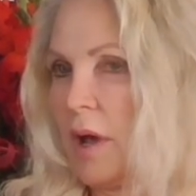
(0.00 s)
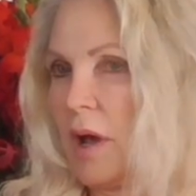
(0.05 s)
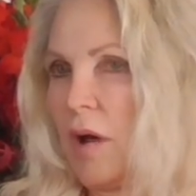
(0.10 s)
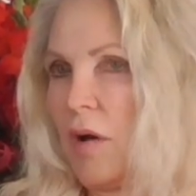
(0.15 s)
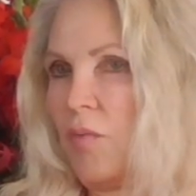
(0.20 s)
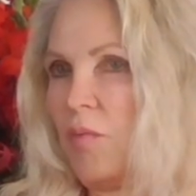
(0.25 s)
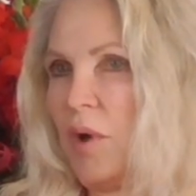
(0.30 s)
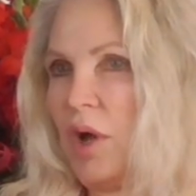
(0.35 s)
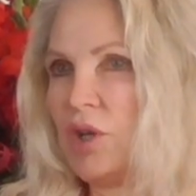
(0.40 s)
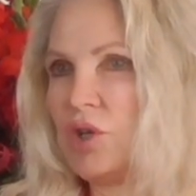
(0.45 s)

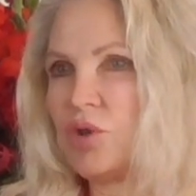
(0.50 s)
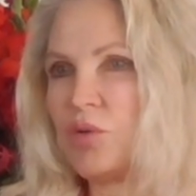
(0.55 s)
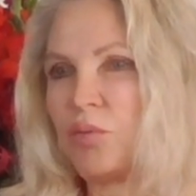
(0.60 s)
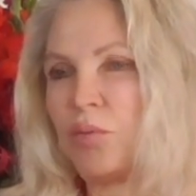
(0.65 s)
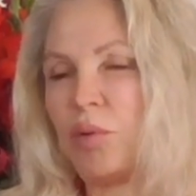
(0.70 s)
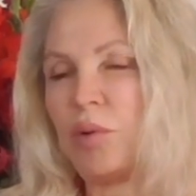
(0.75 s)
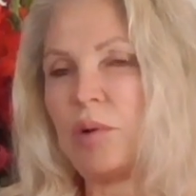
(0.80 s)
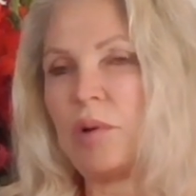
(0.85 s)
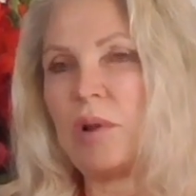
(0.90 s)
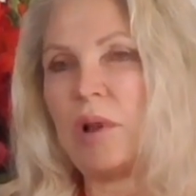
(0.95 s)
How much
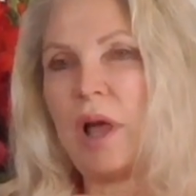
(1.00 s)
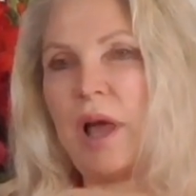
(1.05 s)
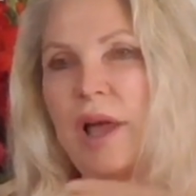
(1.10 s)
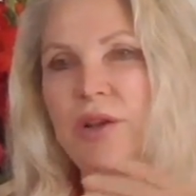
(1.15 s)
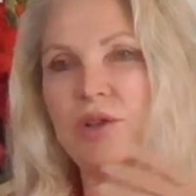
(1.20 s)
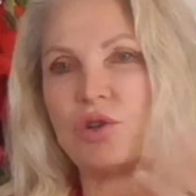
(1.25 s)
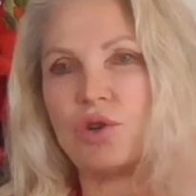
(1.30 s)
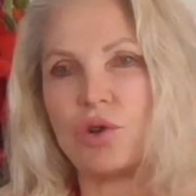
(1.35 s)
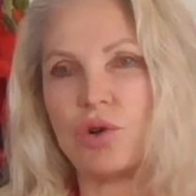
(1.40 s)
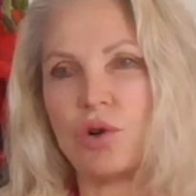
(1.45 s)

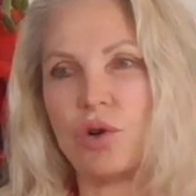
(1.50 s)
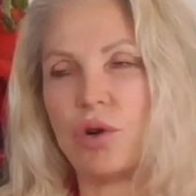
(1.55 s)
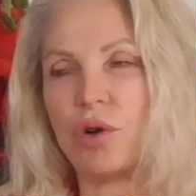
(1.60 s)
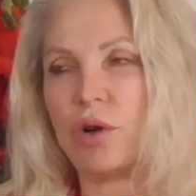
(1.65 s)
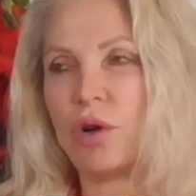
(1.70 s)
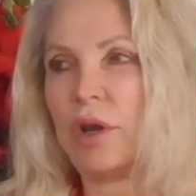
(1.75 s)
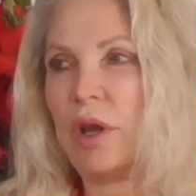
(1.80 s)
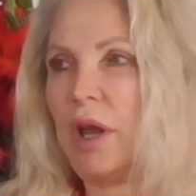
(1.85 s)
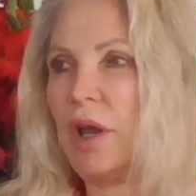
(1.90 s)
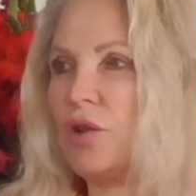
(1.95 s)
pleasure
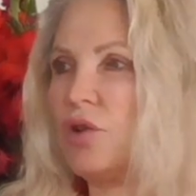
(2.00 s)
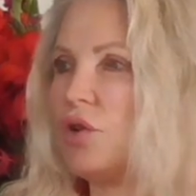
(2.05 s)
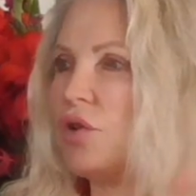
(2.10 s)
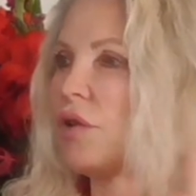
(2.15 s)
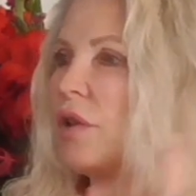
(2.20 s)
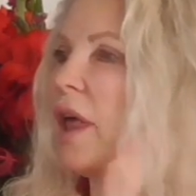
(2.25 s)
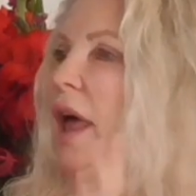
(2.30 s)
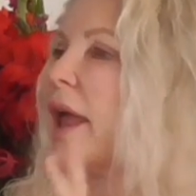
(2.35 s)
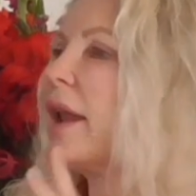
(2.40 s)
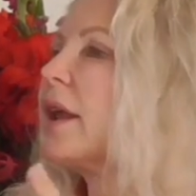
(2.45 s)
can
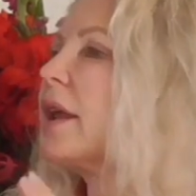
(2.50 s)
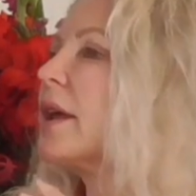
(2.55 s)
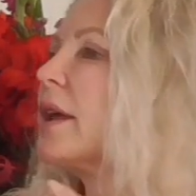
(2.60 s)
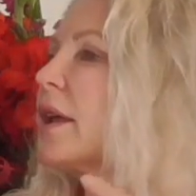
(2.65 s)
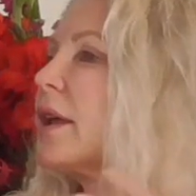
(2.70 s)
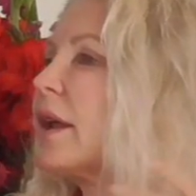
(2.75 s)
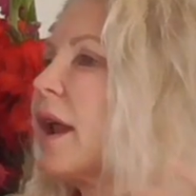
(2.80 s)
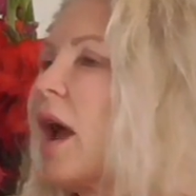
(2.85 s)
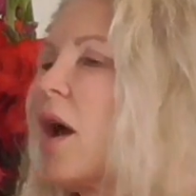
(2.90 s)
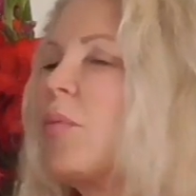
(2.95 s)
you let in?
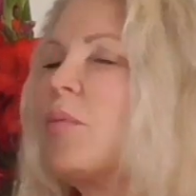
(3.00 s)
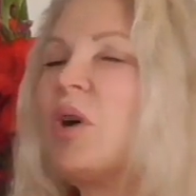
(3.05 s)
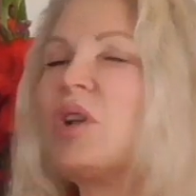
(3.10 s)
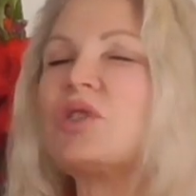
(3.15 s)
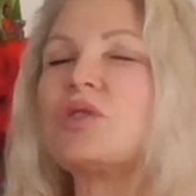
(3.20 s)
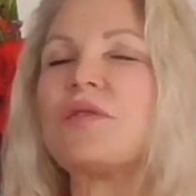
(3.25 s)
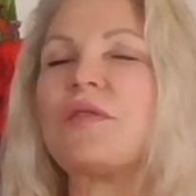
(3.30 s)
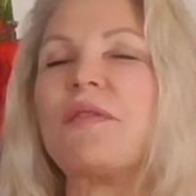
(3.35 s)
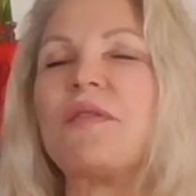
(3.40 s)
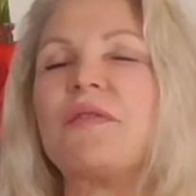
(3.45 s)
How
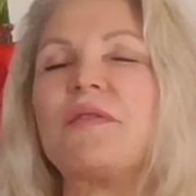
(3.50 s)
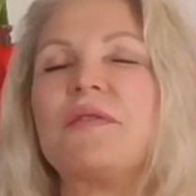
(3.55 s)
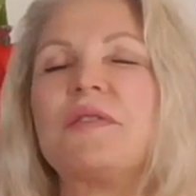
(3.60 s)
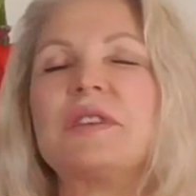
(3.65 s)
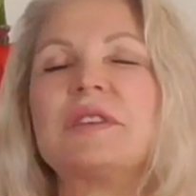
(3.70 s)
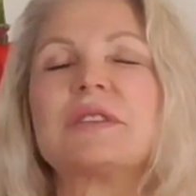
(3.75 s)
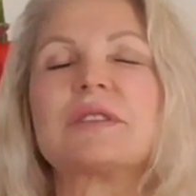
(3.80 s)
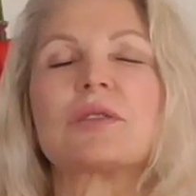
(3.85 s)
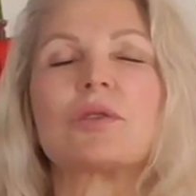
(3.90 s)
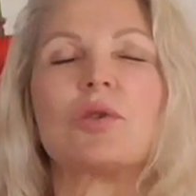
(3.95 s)
much
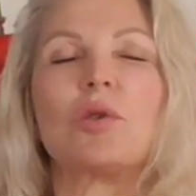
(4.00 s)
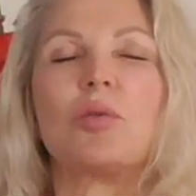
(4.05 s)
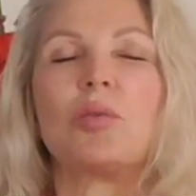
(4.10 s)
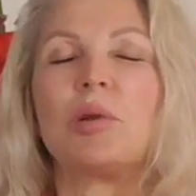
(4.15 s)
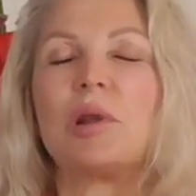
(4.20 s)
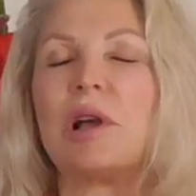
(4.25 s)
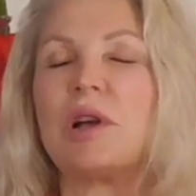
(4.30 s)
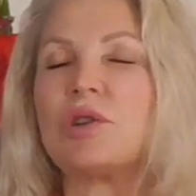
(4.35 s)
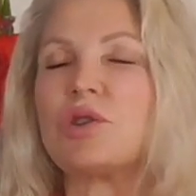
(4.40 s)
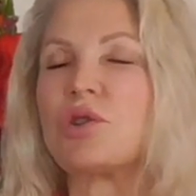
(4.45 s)
physical
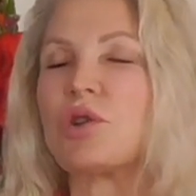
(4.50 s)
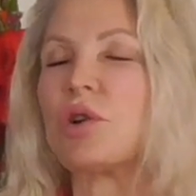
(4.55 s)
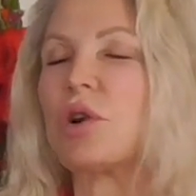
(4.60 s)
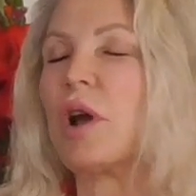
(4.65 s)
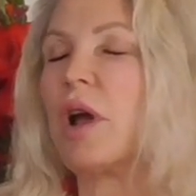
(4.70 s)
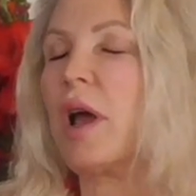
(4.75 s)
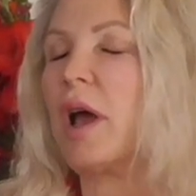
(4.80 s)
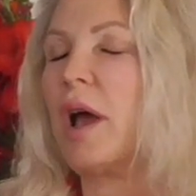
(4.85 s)
pleasure?